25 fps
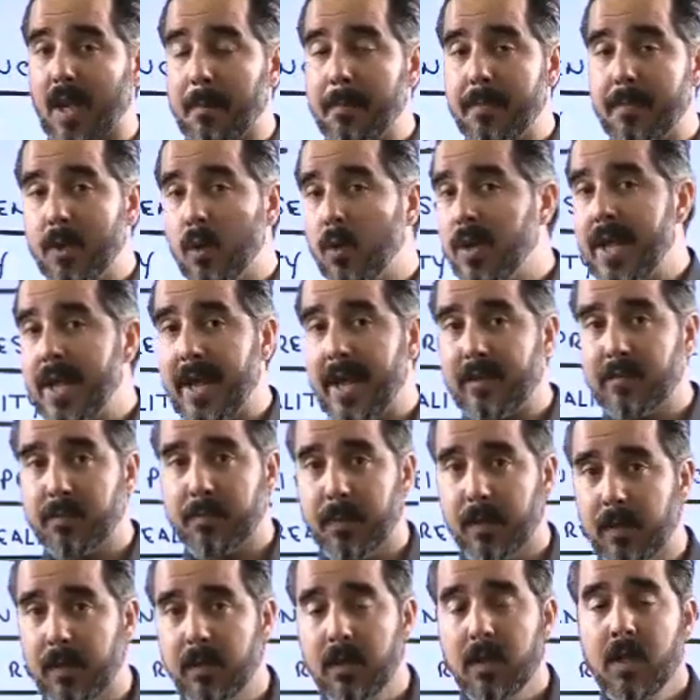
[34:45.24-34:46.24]
beauty
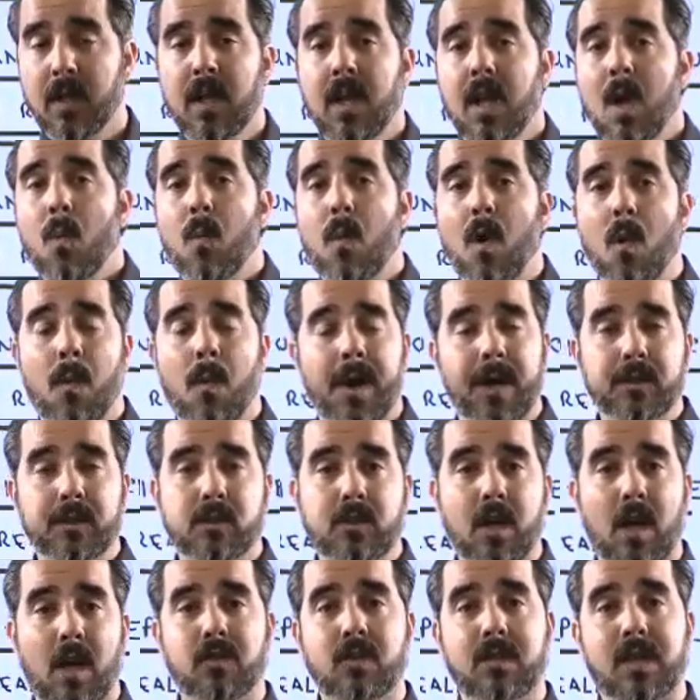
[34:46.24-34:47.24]
expert, well, why don't you
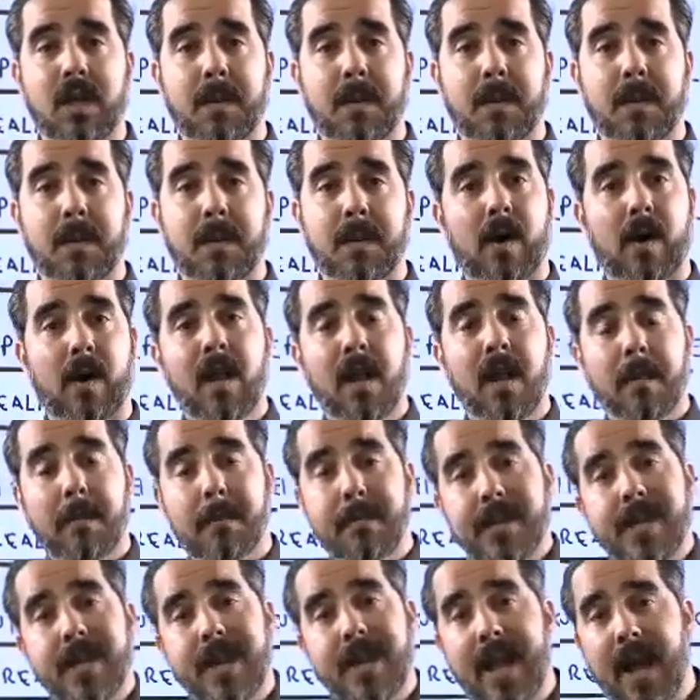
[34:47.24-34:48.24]
talk to them about
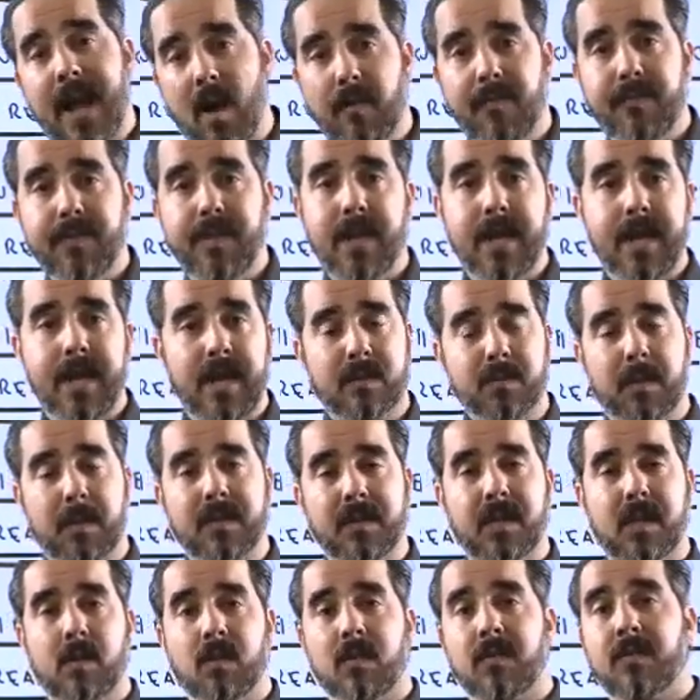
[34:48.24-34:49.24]
being healthy in this
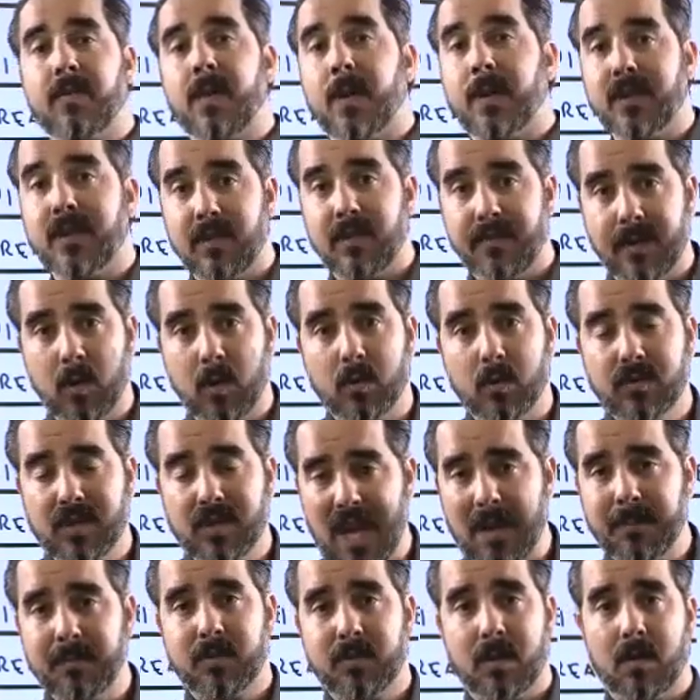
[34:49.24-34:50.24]
particular very difficult
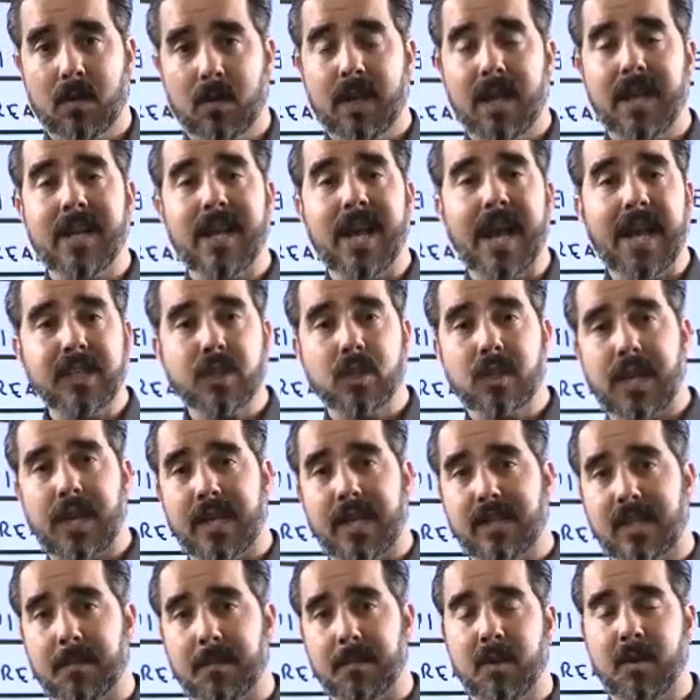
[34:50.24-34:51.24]
time zone and
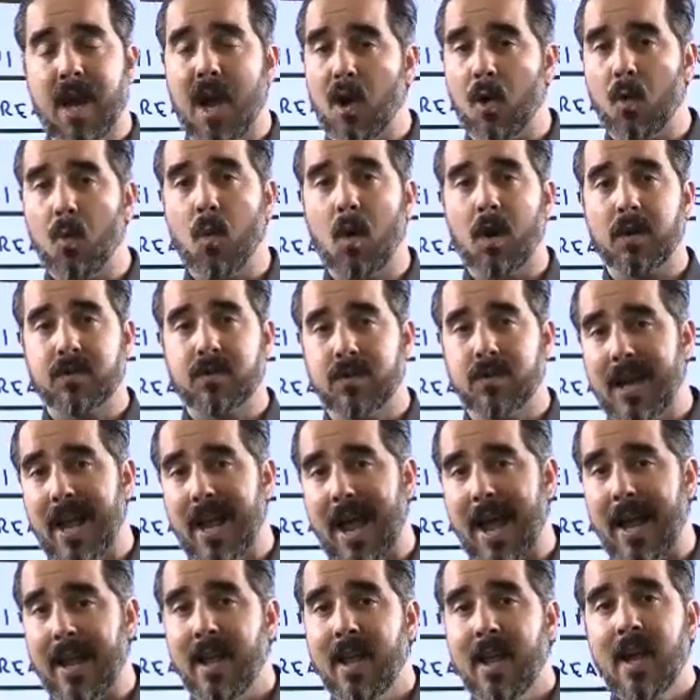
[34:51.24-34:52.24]
educate them on how to wash
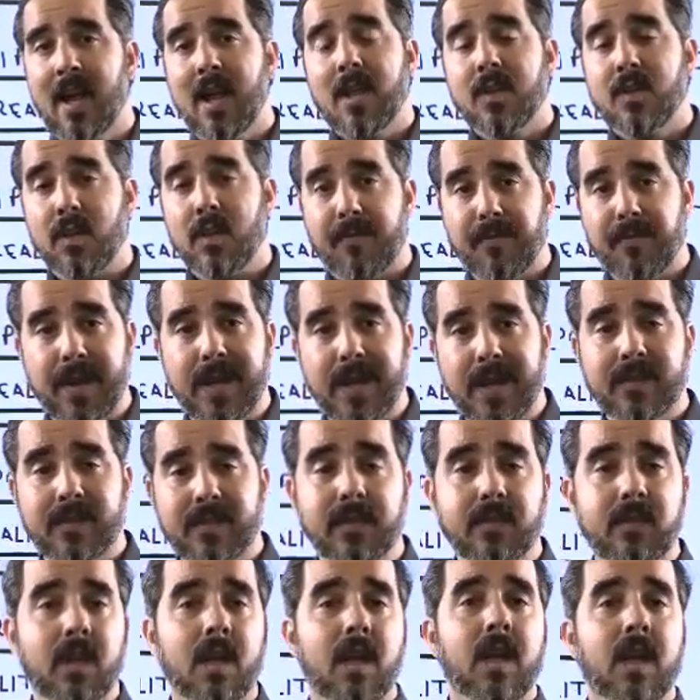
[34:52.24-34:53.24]
their
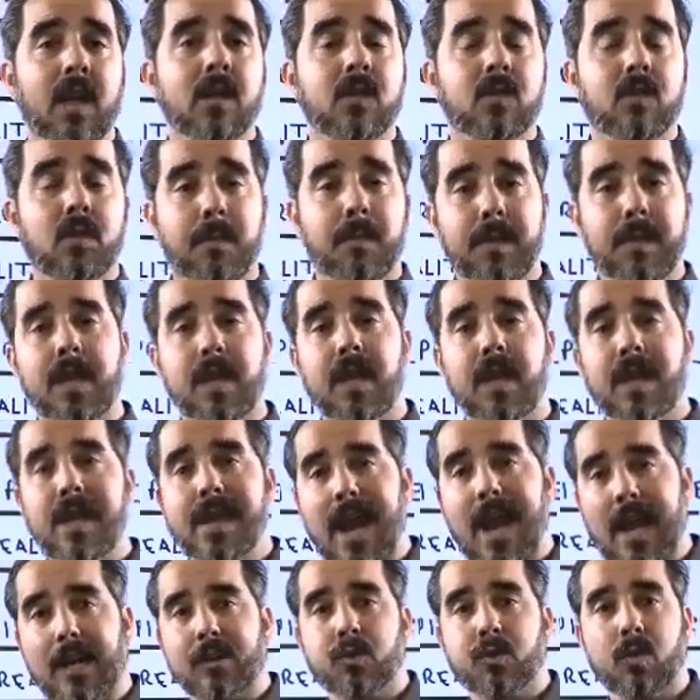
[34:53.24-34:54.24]
faces to be
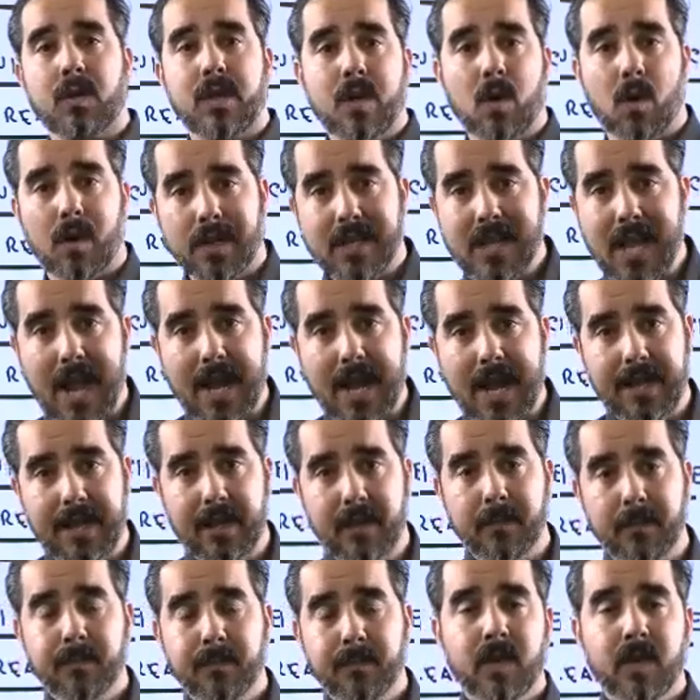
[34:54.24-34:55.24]
naturally organic.
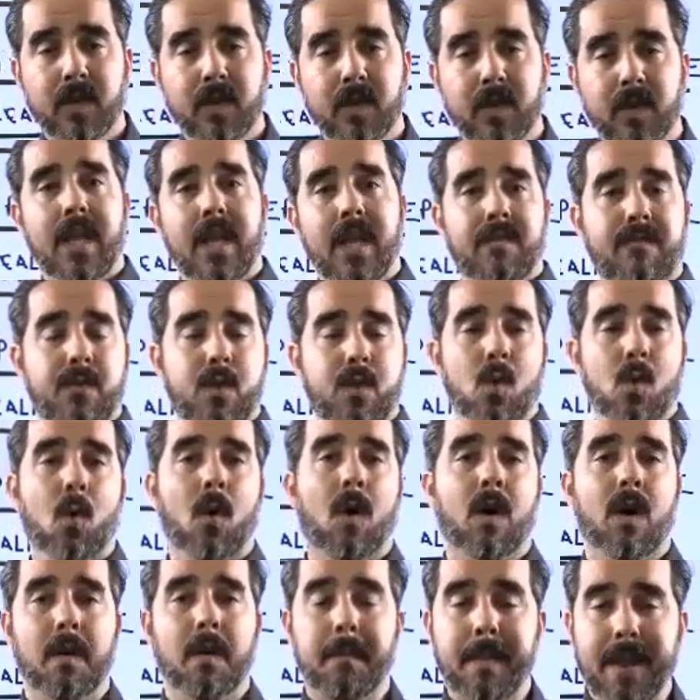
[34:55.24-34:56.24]
If you
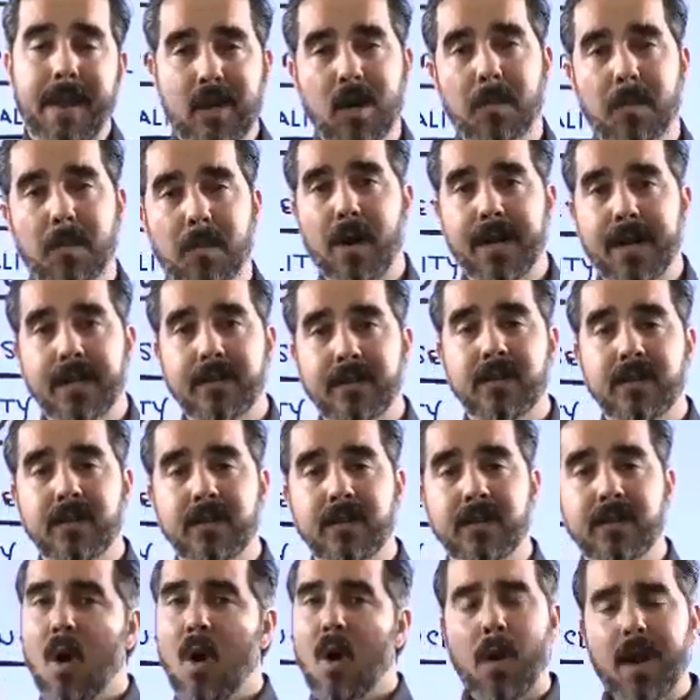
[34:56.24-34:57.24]
are a makeup artist,
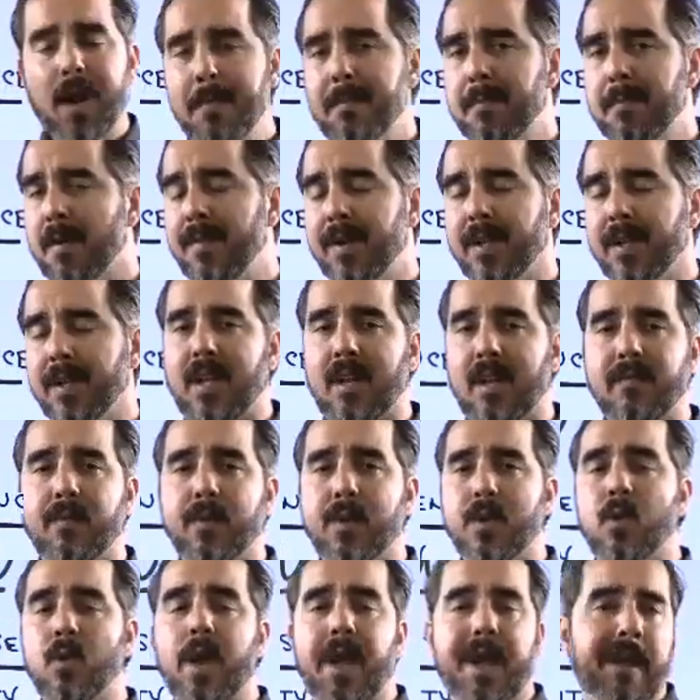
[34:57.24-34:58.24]
what a perfect time for
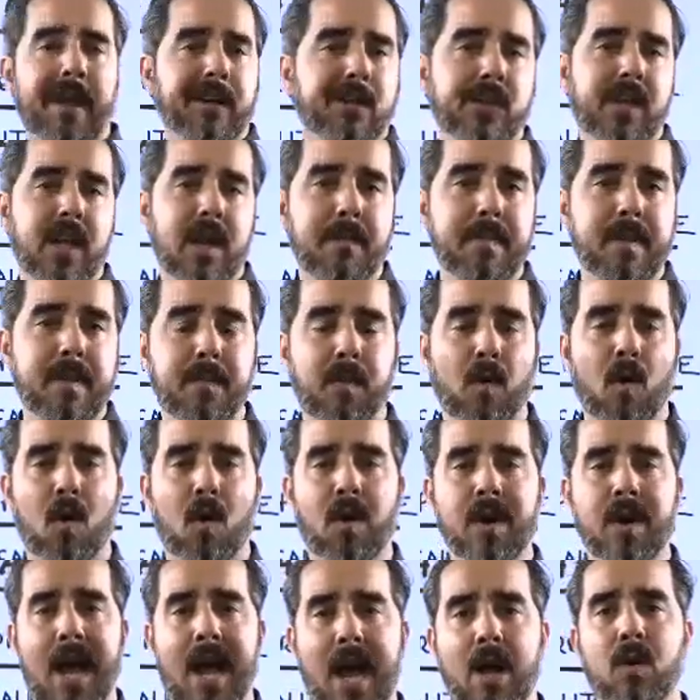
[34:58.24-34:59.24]
you to educate people
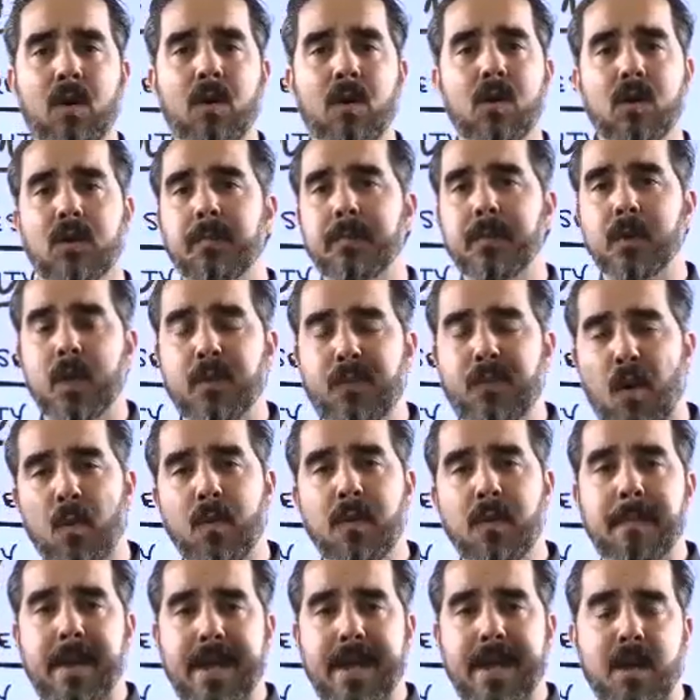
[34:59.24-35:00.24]
on how to look beautiful
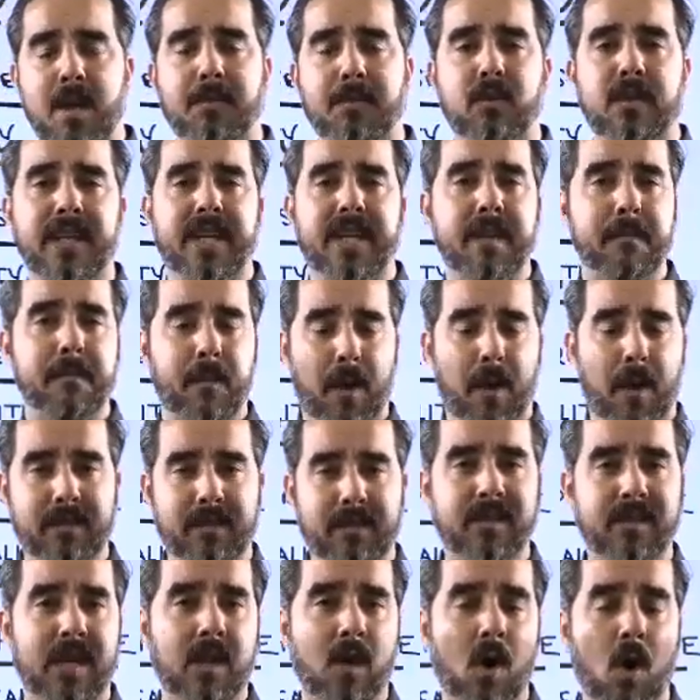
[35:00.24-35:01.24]
with makeup so they can
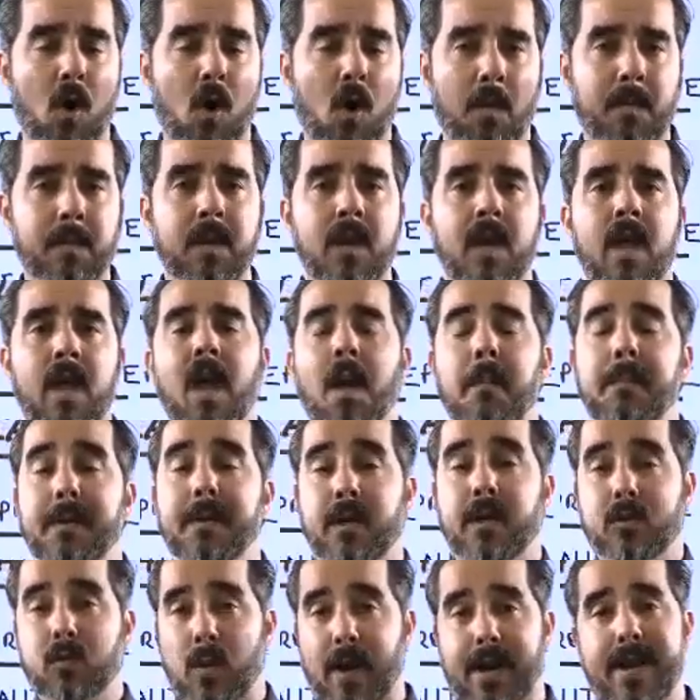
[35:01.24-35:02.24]
practice at home,
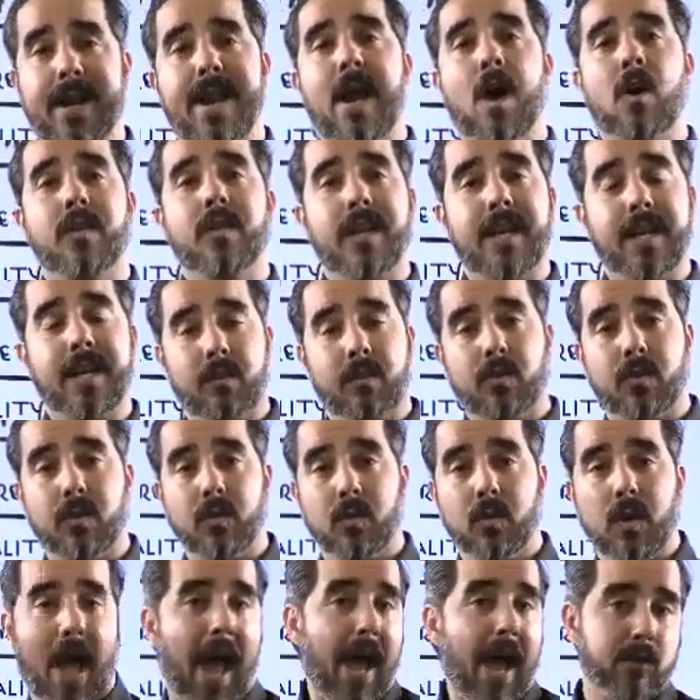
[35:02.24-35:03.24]
because right now they need
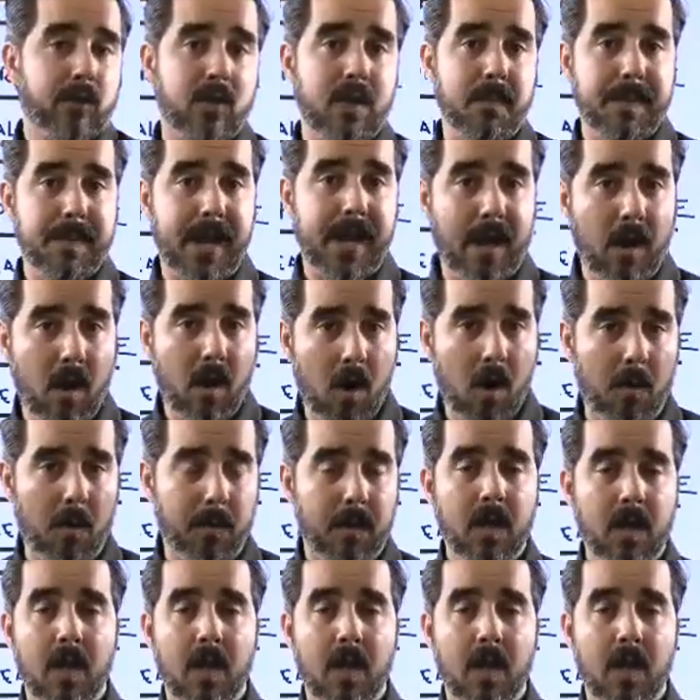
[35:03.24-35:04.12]
to actually be at home,